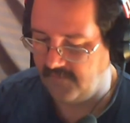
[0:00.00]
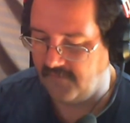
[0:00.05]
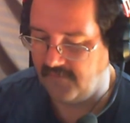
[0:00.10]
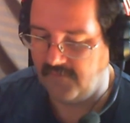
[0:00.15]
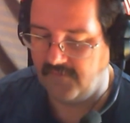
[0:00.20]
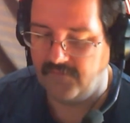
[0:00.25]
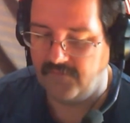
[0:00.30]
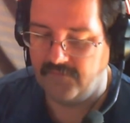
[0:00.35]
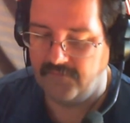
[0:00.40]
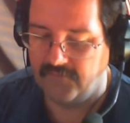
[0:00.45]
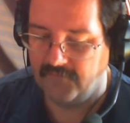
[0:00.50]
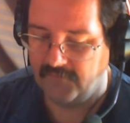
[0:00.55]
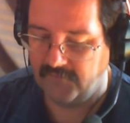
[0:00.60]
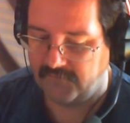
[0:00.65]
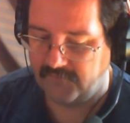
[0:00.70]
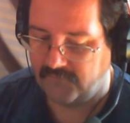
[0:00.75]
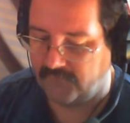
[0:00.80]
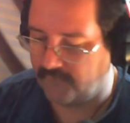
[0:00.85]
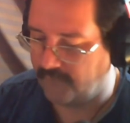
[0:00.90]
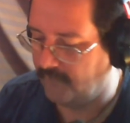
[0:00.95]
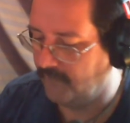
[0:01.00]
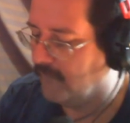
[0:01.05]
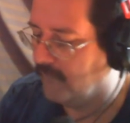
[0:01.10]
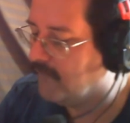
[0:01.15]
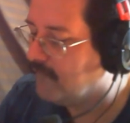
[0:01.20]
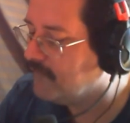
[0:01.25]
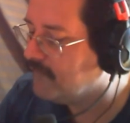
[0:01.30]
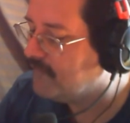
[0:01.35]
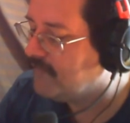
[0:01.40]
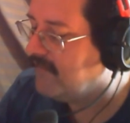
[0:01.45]
The
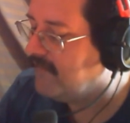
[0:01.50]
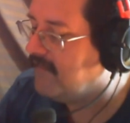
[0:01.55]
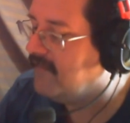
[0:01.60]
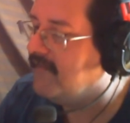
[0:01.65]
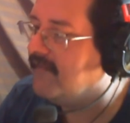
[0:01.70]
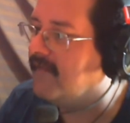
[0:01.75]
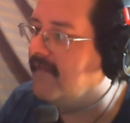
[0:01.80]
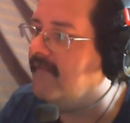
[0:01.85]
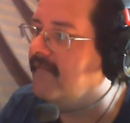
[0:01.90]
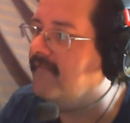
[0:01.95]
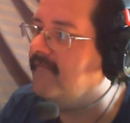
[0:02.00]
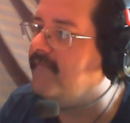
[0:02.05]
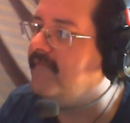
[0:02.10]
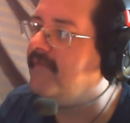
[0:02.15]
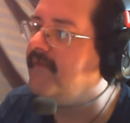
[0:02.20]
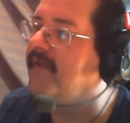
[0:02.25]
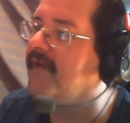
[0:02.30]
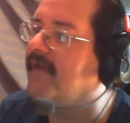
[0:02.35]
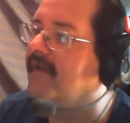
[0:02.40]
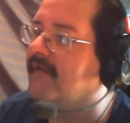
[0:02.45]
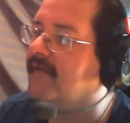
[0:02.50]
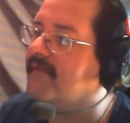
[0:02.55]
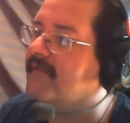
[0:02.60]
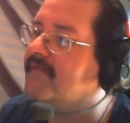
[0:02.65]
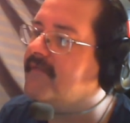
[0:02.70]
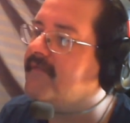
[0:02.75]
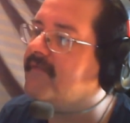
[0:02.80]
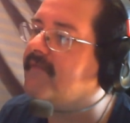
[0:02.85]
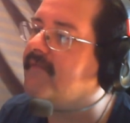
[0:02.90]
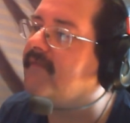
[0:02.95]
Cruelty of
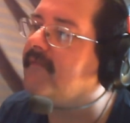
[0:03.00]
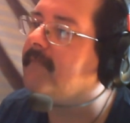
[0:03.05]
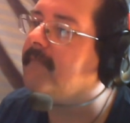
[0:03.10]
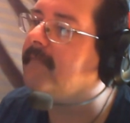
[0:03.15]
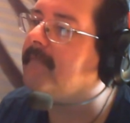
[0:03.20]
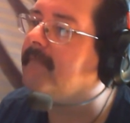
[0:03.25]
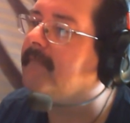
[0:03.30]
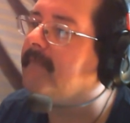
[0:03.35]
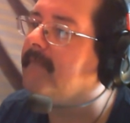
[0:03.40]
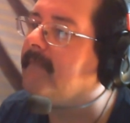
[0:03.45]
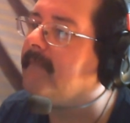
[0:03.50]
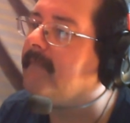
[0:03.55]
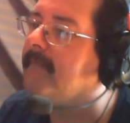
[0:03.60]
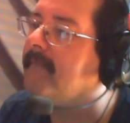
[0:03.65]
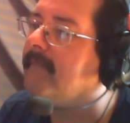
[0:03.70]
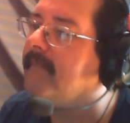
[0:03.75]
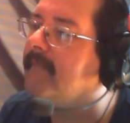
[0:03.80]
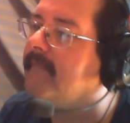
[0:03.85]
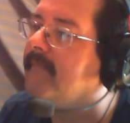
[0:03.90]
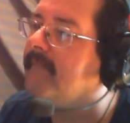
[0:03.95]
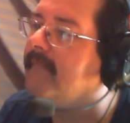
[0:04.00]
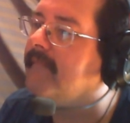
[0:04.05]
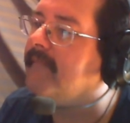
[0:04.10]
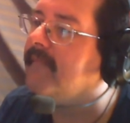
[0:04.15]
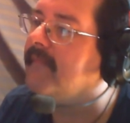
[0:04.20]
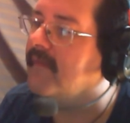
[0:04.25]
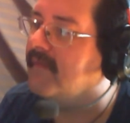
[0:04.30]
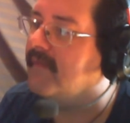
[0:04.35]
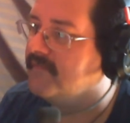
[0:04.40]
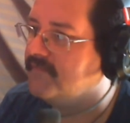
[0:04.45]
Gix.
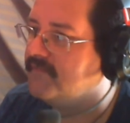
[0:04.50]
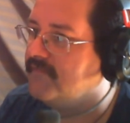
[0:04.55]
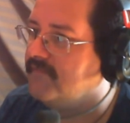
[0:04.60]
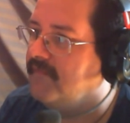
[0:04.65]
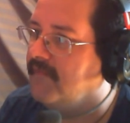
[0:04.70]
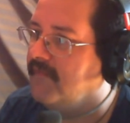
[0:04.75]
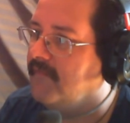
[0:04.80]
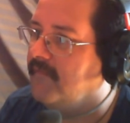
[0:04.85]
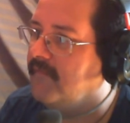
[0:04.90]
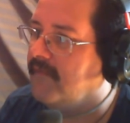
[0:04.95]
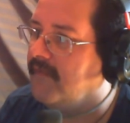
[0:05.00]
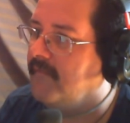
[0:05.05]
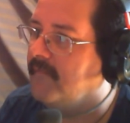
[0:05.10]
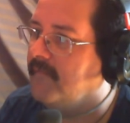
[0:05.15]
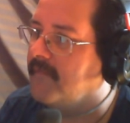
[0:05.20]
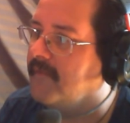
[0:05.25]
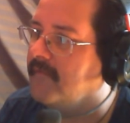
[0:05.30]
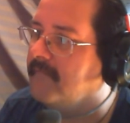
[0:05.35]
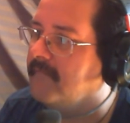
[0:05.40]
On sale now at Kmart.